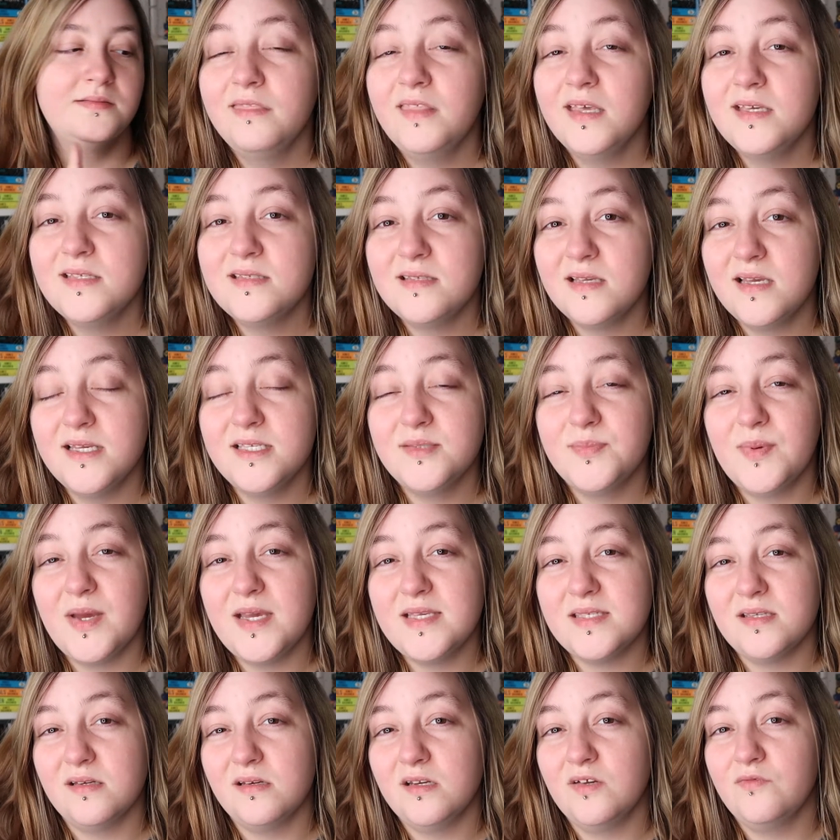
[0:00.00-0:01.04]
This is
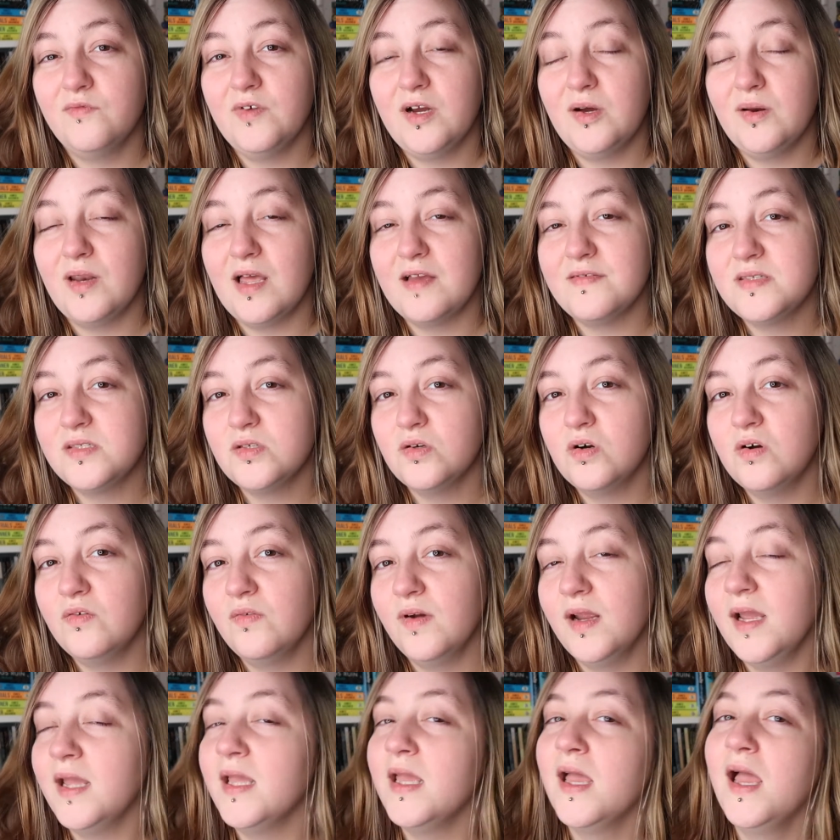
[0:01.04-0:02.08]
based on a real life
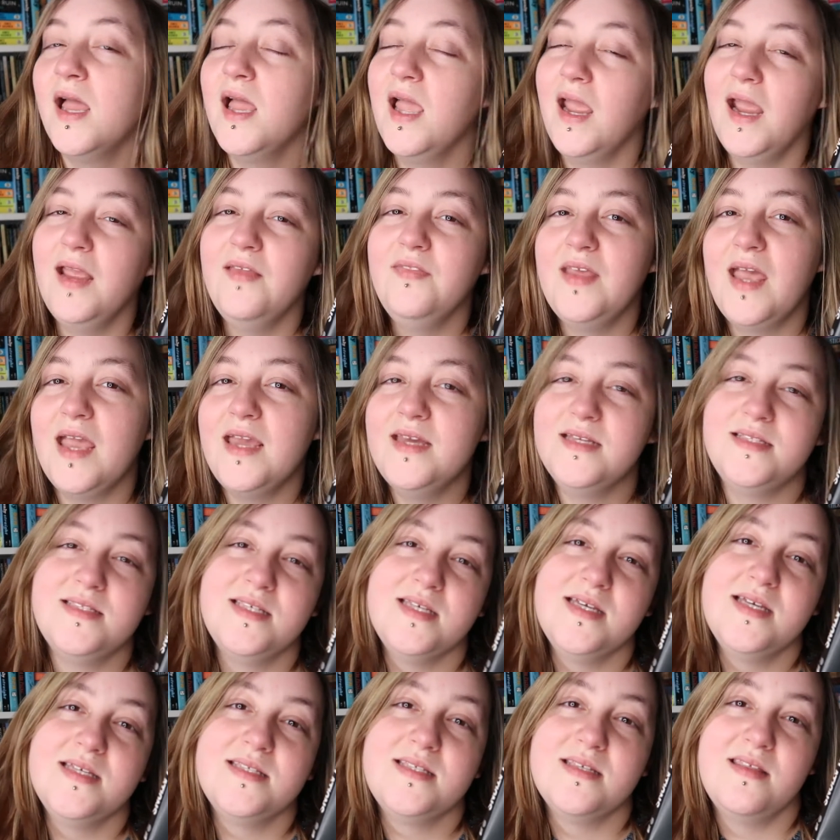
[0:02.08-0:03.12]
story. In the
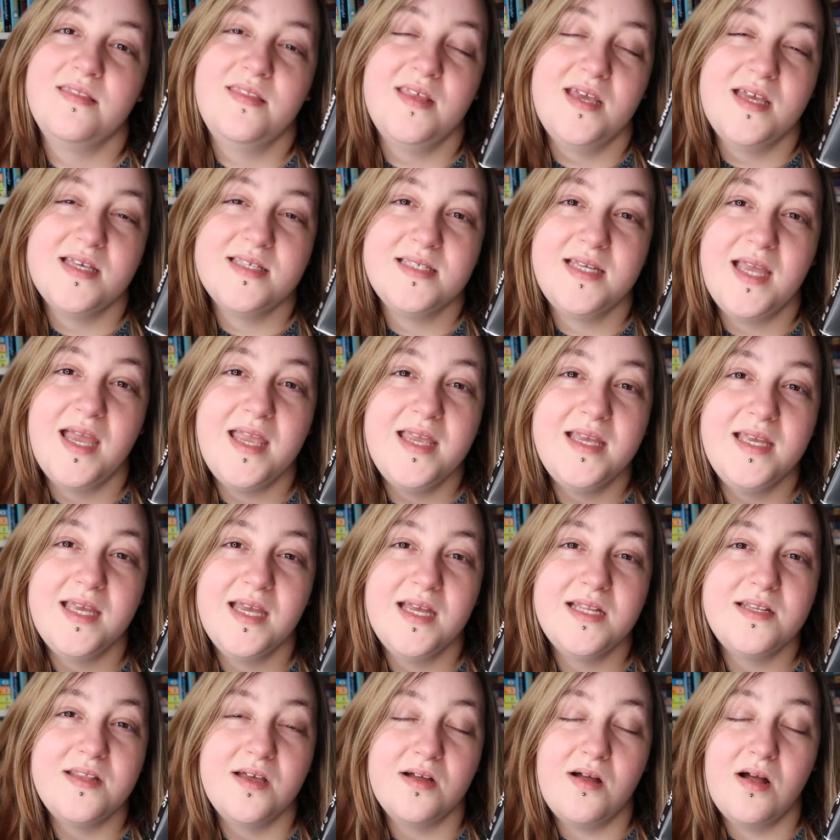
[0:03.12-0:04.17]
80s, this gay
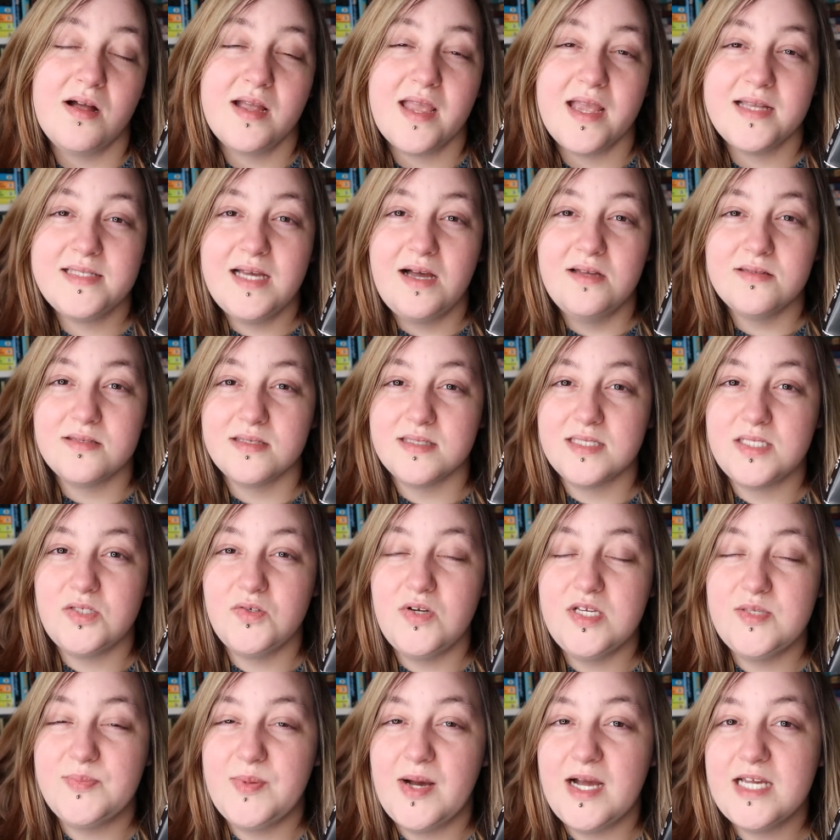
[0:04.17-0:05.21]
kid that got kicked out onto the
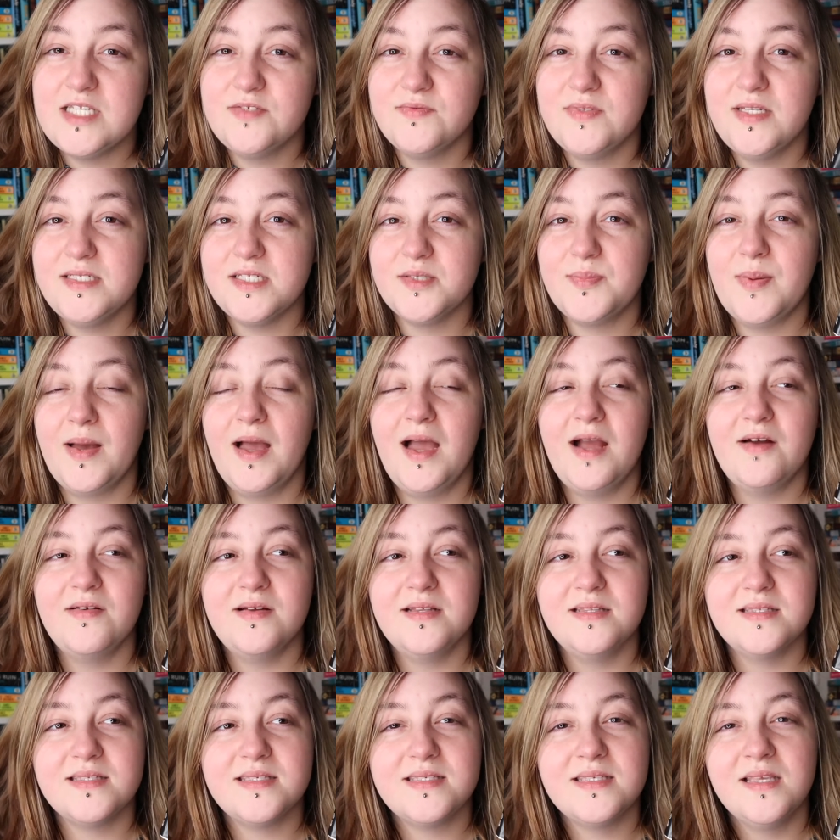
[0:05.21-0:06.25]
streets by his religious
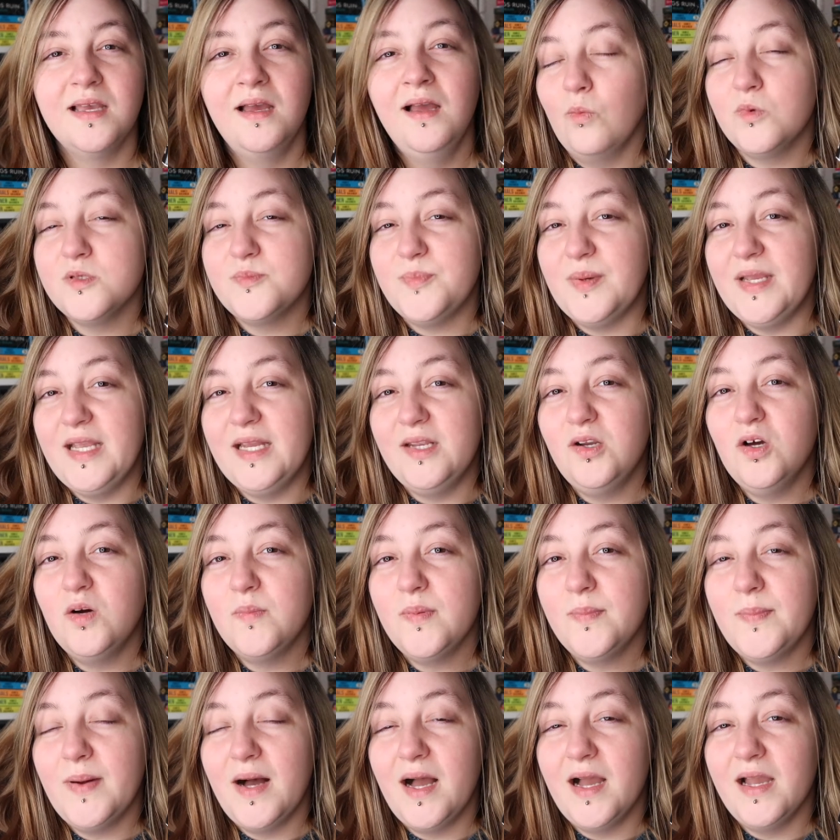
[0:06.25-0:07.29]
parents was beaten
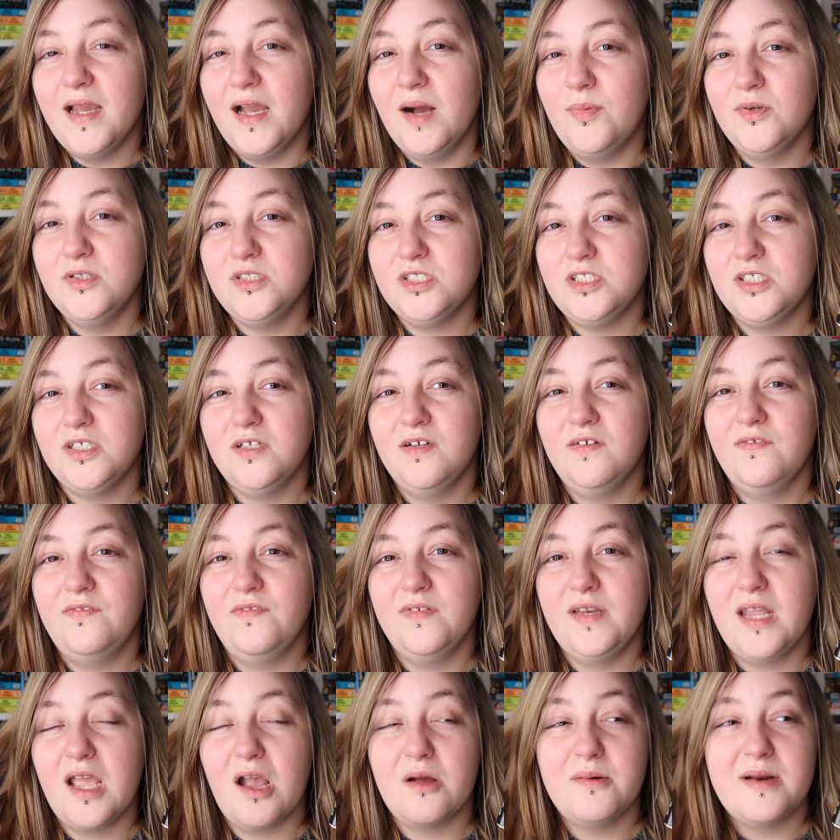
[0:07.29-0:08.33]
up by a bunch of
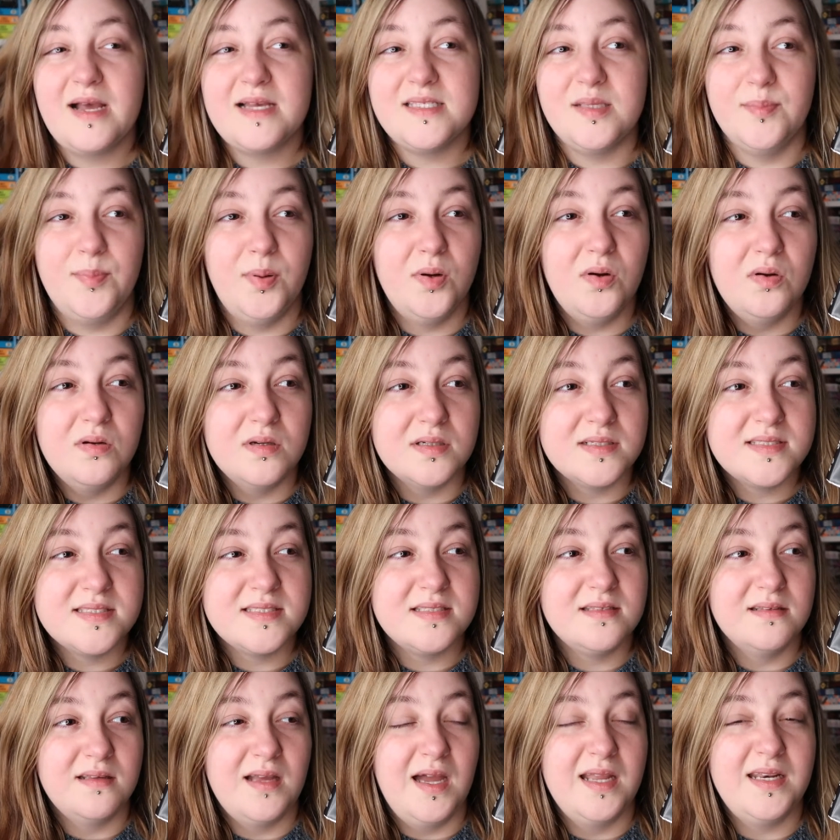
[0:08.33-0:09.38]
neo-Nazi
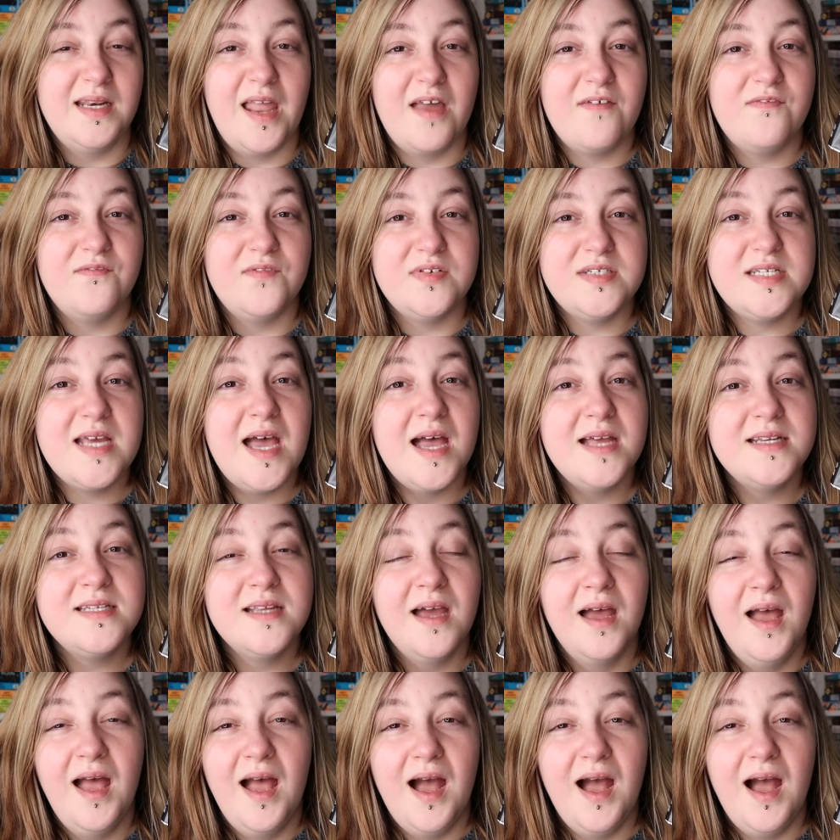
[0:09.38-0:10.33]
punks and left for dead.